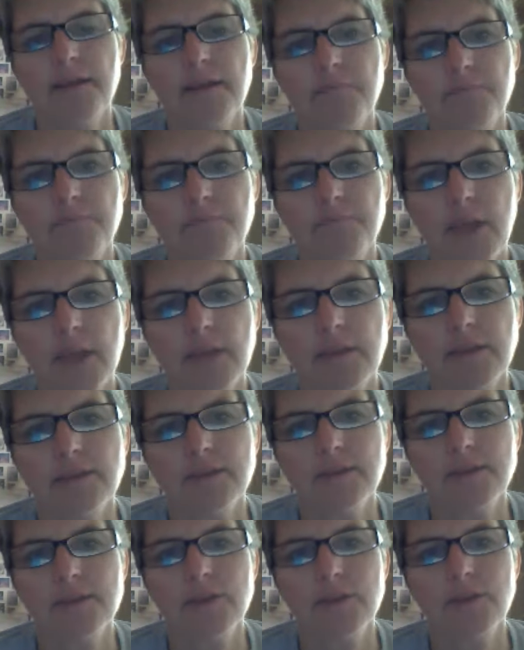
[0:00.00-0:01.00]
makes
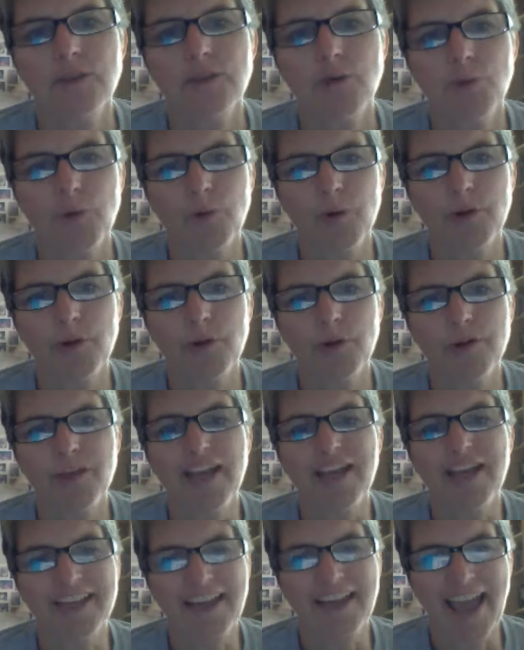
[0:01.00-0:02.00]
the word
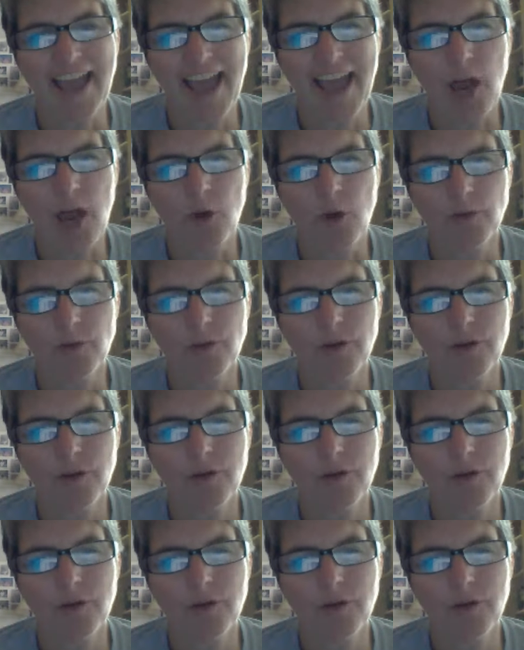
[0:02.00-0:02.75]
a noun,